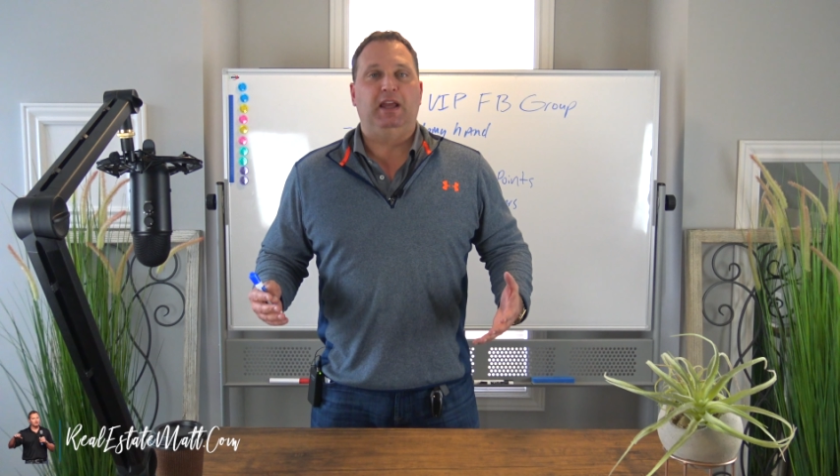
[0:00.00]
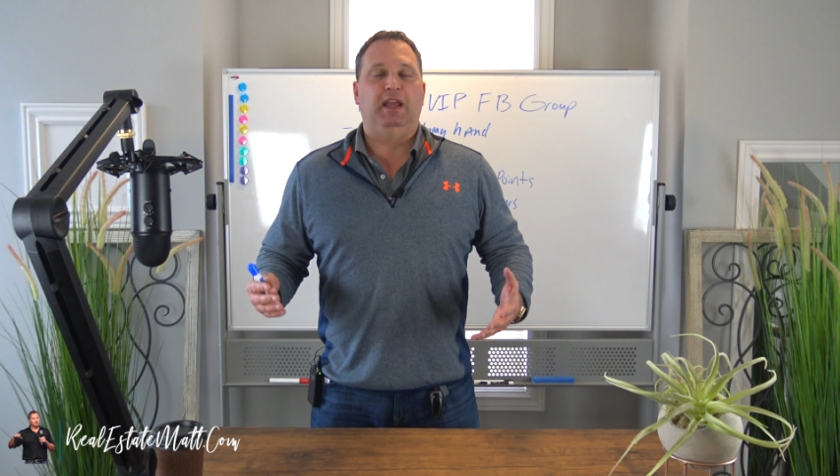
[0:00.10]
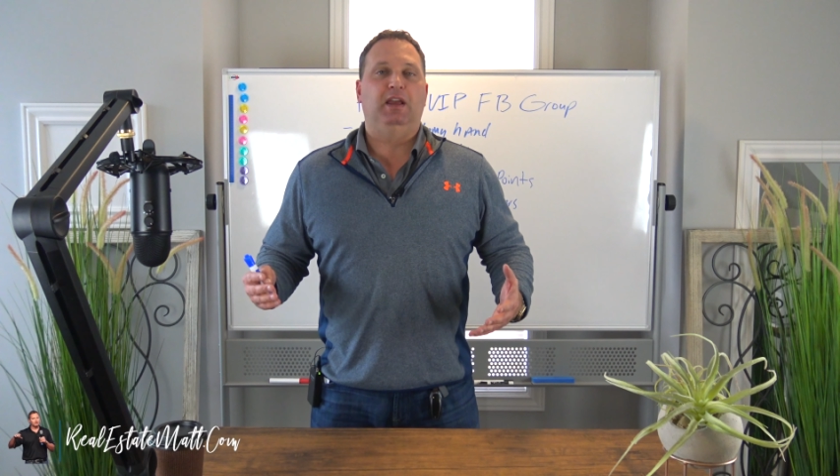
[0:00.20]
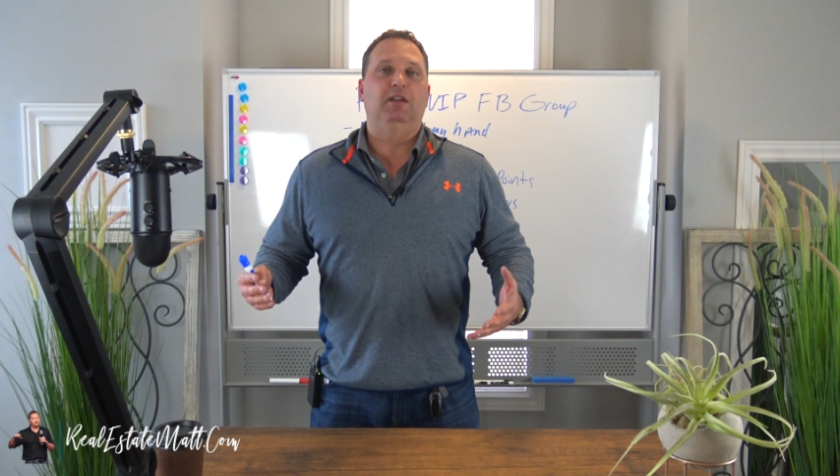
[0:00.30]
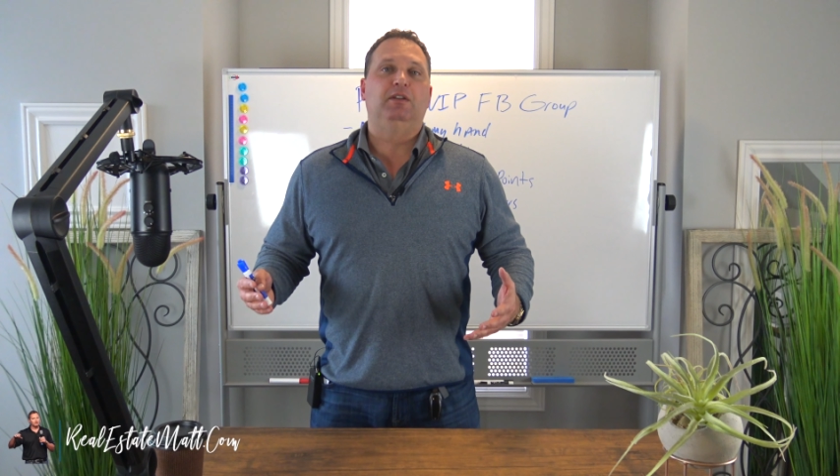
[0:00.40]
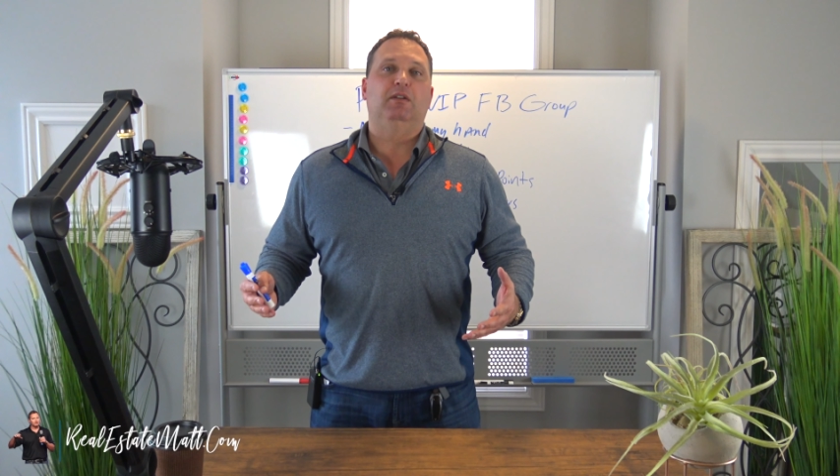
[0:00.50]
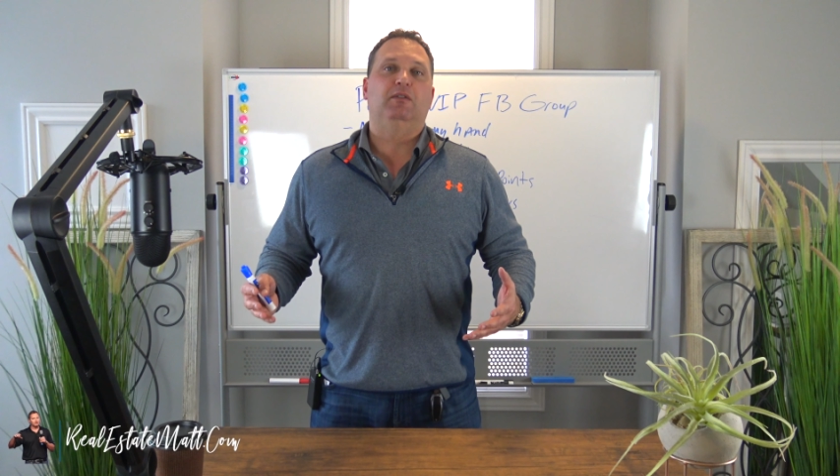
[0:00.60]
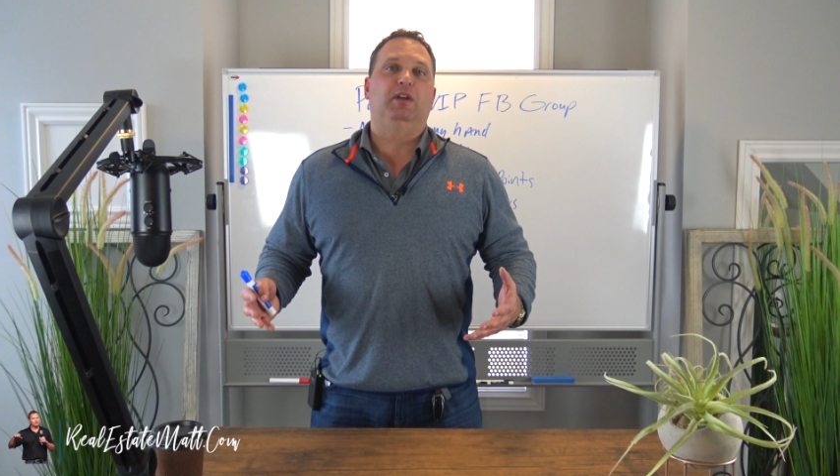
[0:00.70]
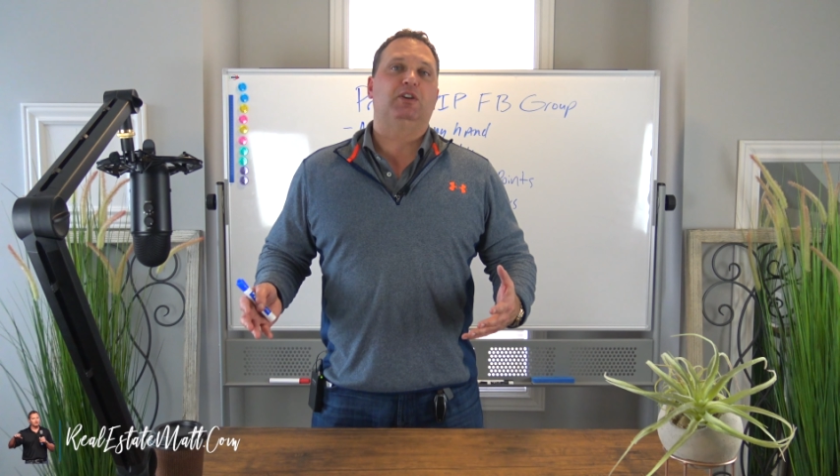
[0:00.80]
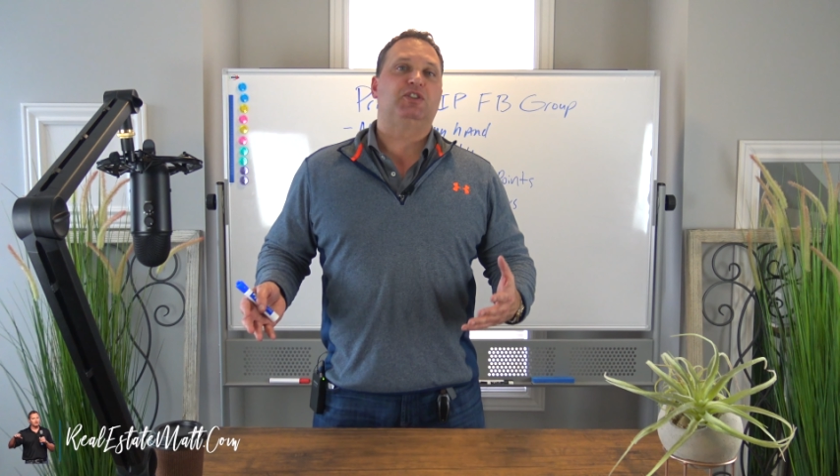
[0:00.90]
and
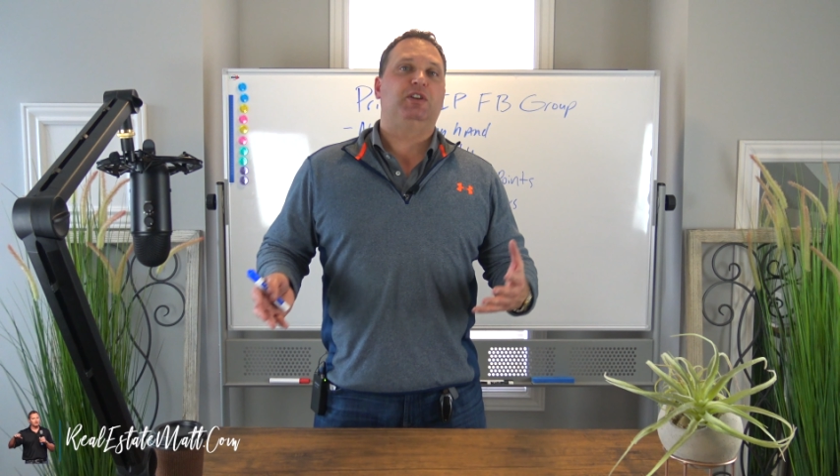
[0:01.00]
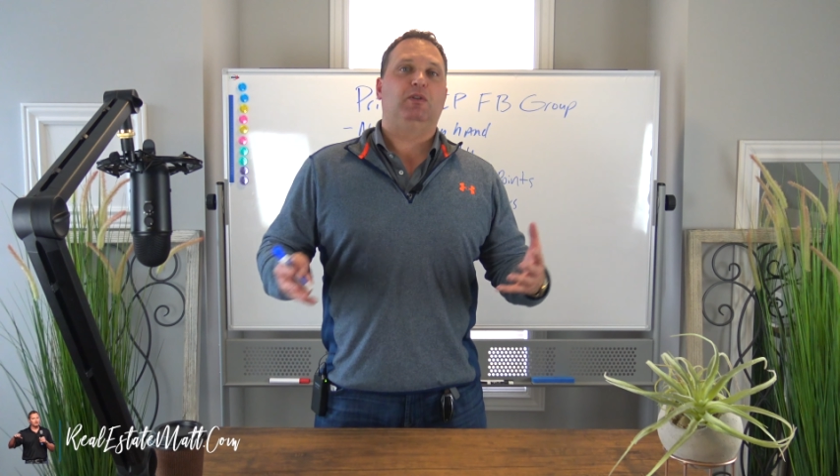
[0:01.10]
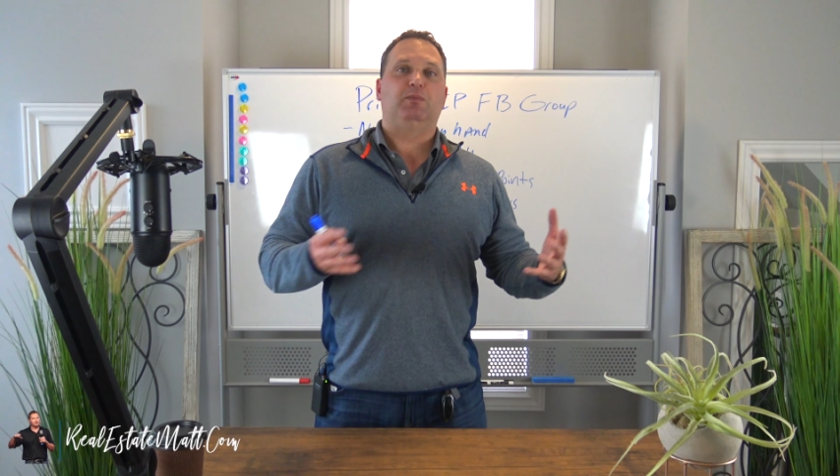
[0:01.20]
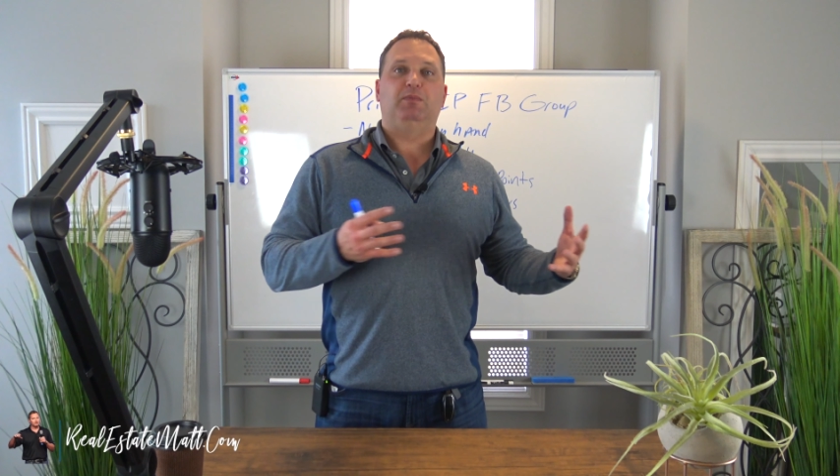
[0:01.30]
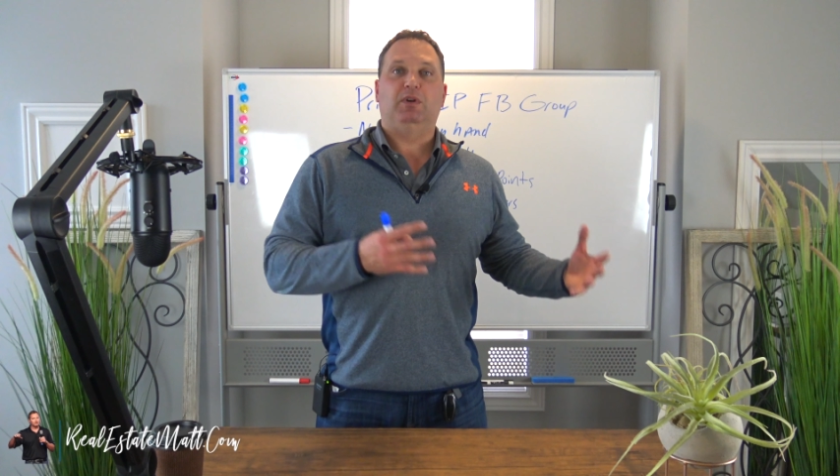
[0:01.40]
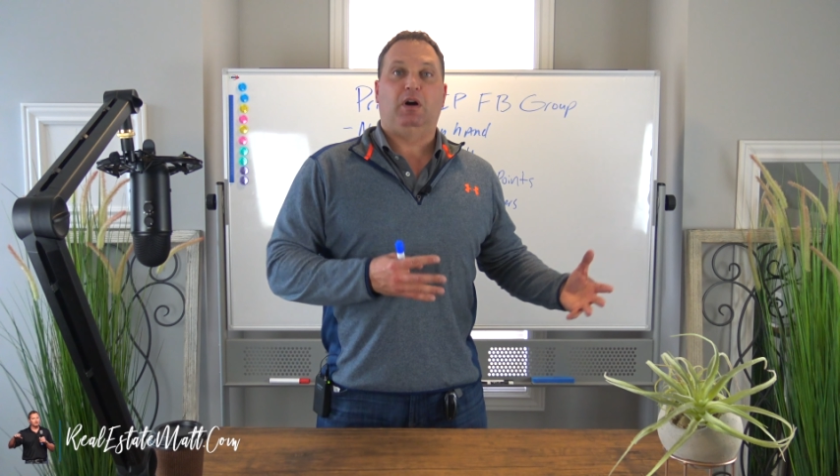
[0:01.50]
they're still